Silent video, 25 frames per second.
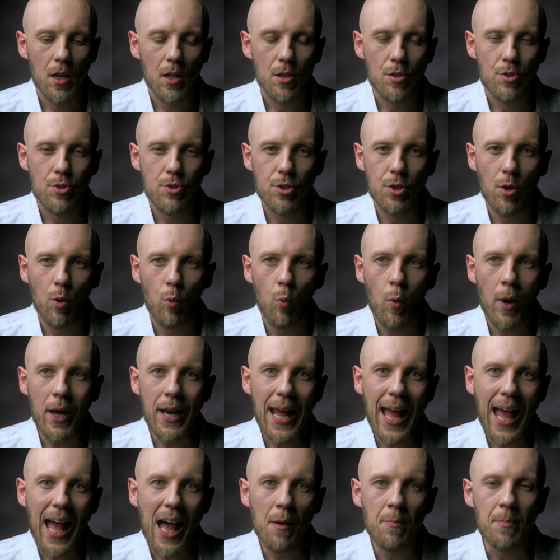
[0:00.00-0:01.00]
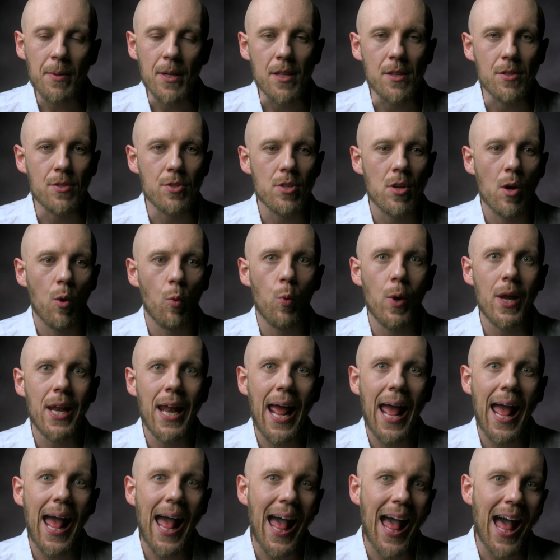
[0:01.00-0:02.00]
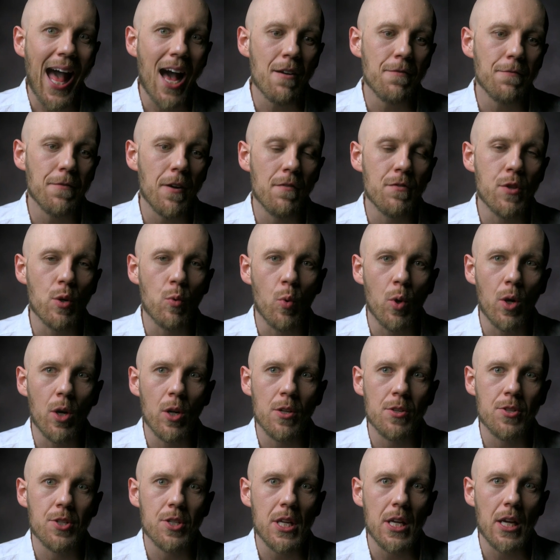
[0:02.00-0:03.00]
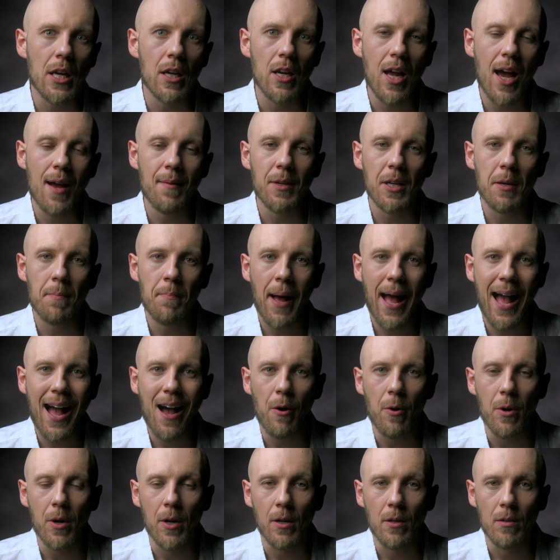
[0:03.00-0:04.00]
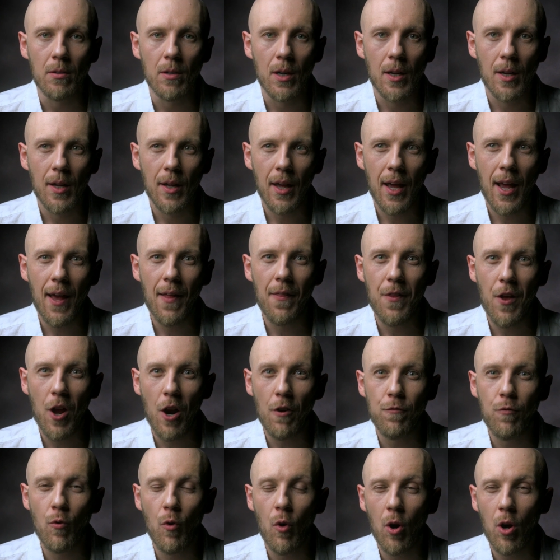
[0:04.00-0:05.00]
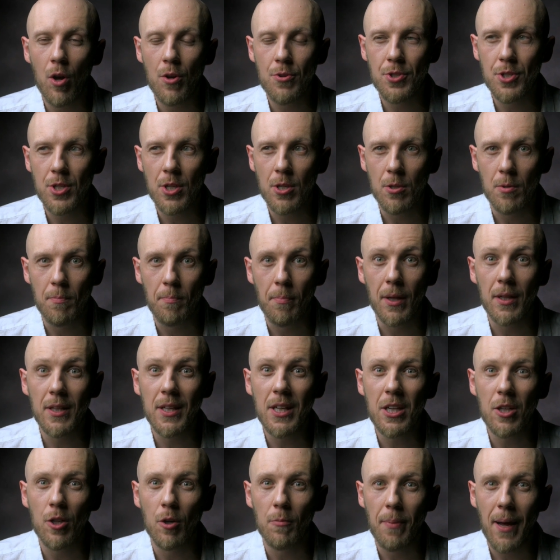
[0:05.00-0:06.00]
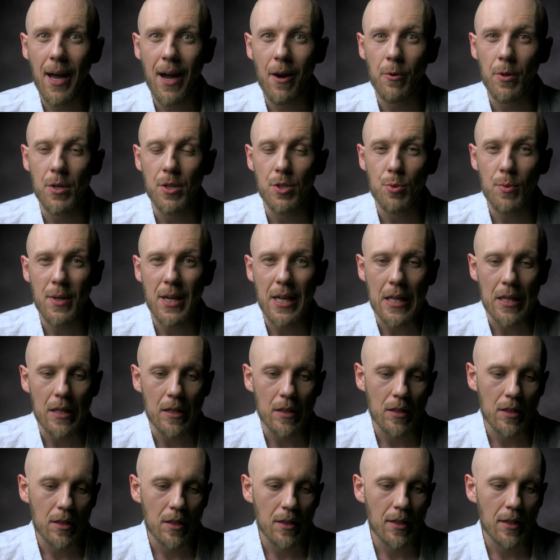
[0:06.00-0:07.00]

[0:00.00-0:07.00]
So what happens when half of the world's economic power, and therefore also political power as well,